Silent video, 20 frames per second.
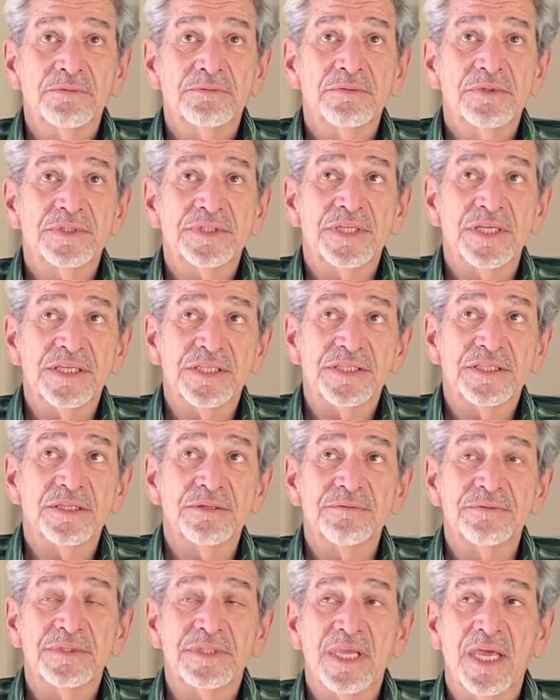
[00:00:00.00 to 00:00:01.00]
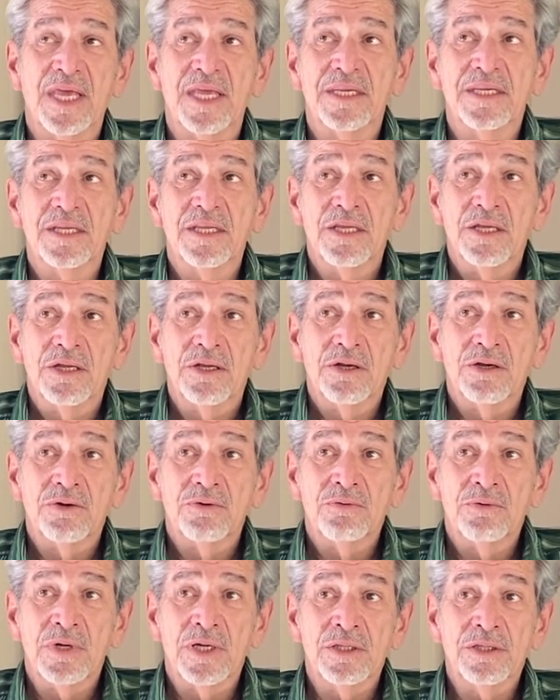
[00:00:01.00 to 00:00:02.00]
systems that
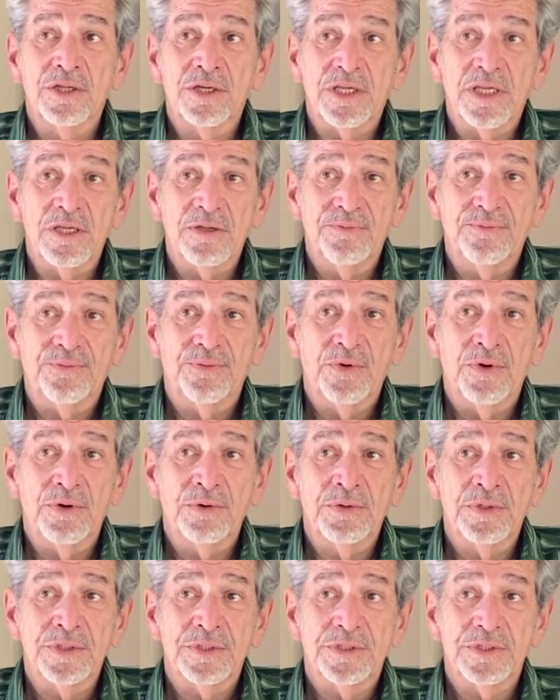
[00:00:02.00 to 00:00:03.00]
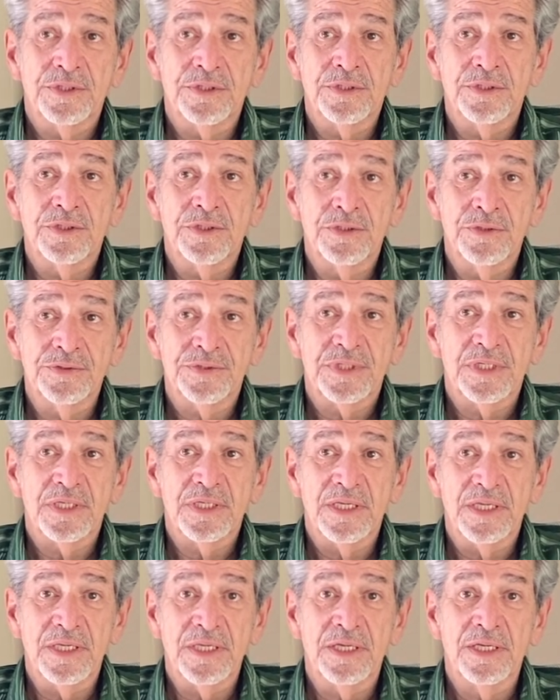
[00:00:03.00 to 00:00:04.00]
we're looking forward to
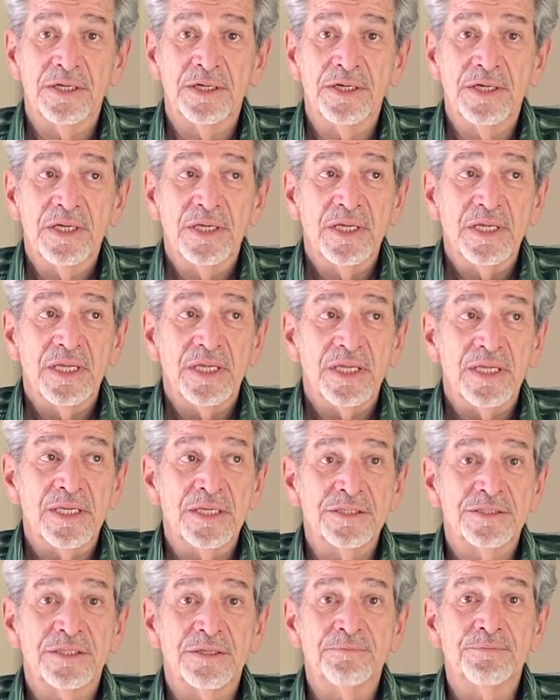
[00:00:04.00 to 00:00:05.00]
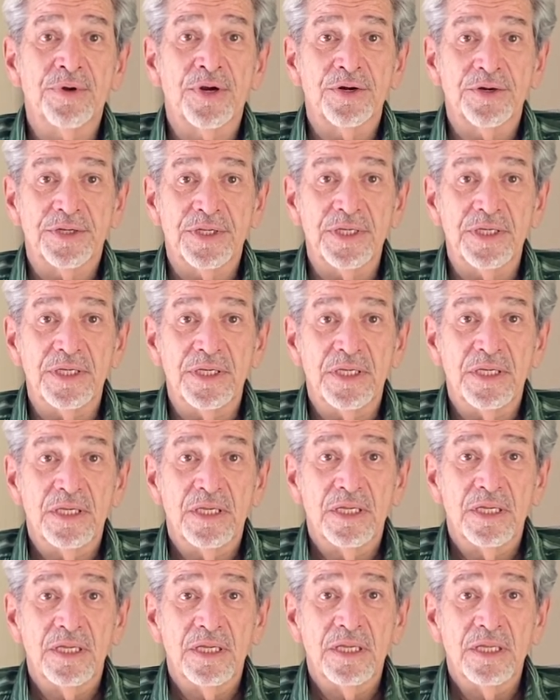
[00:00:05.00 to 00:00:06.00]
using here is the Berkey.
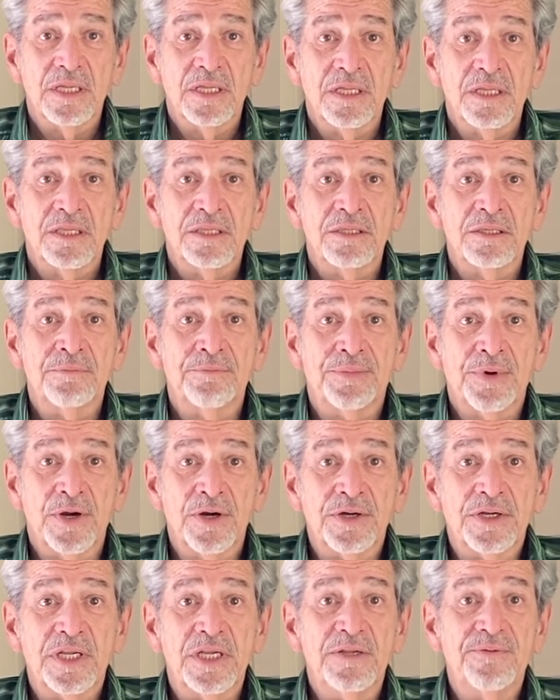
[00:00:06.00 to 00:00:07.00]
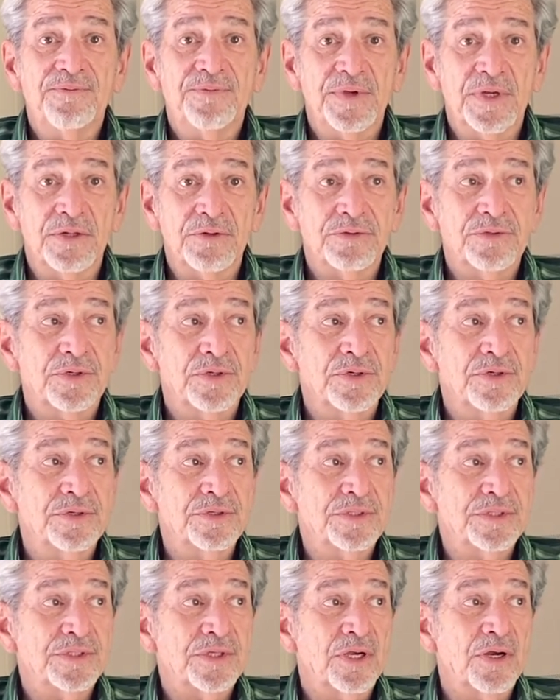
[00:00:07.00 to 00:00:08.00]
The Berkey
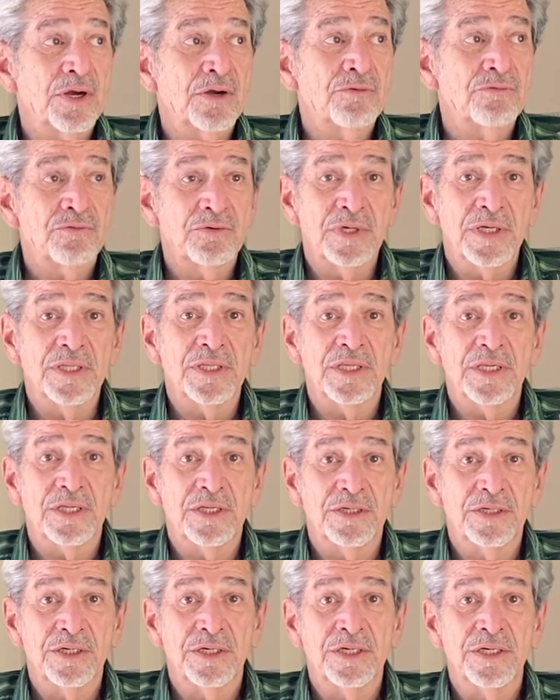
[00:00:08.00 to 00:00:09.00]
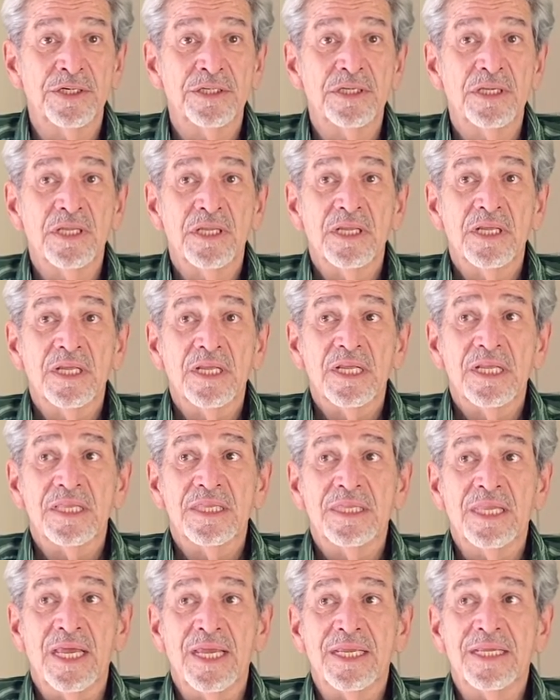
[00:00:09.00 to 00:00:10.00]
filters are really good.
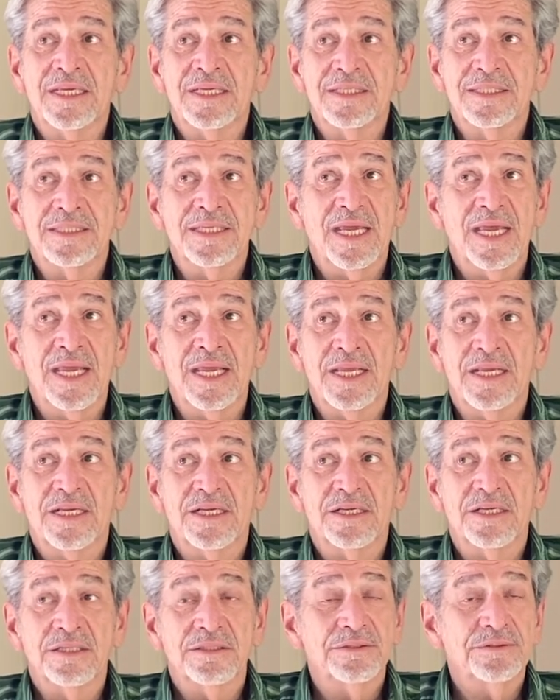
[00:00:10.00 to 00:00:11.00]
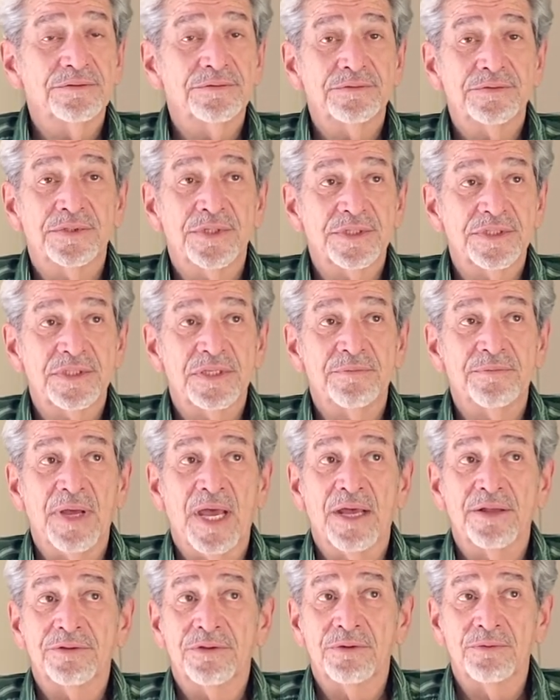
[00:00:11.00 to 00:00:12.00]
They can take just
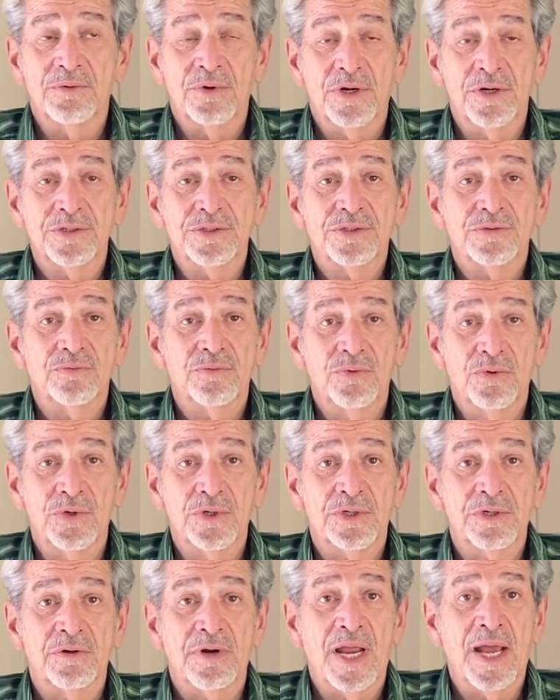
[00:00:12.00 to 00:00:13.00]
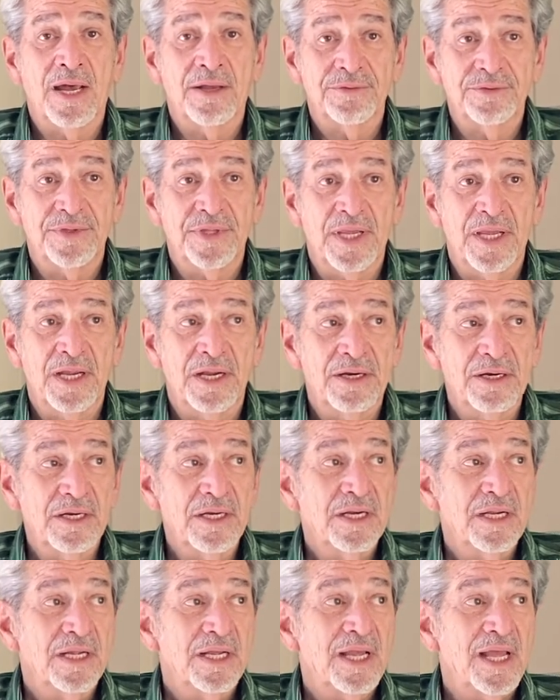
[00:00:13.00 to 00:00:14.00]
about the worst water out there
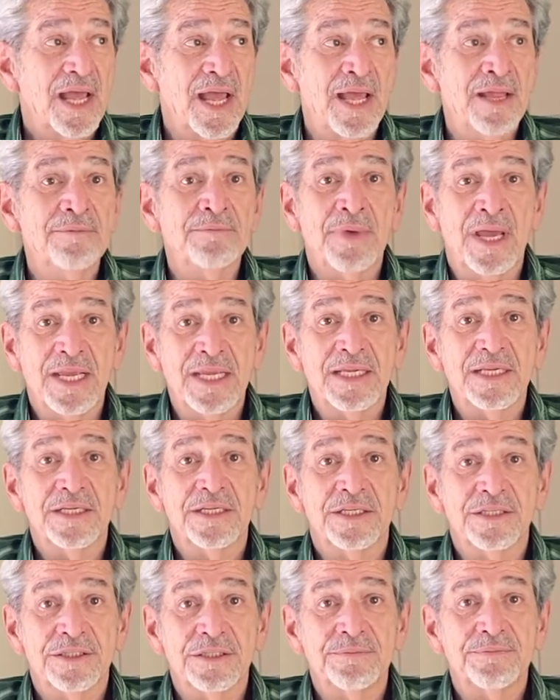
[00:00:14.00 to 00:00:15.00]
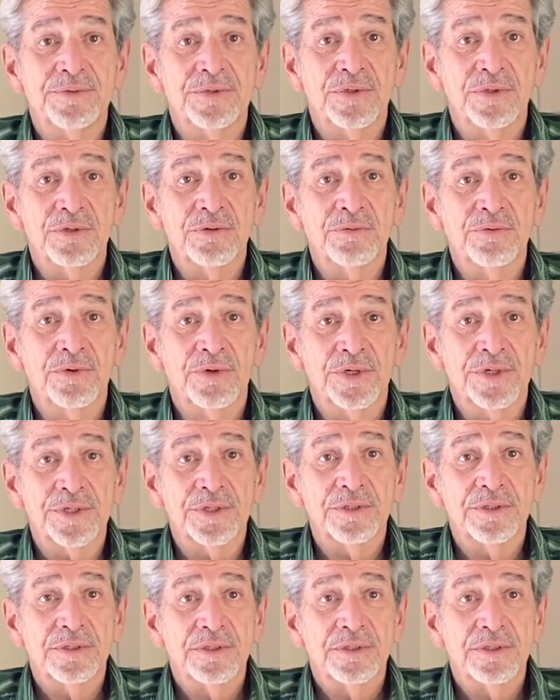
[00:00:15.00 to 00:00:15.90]
and make it into pure water.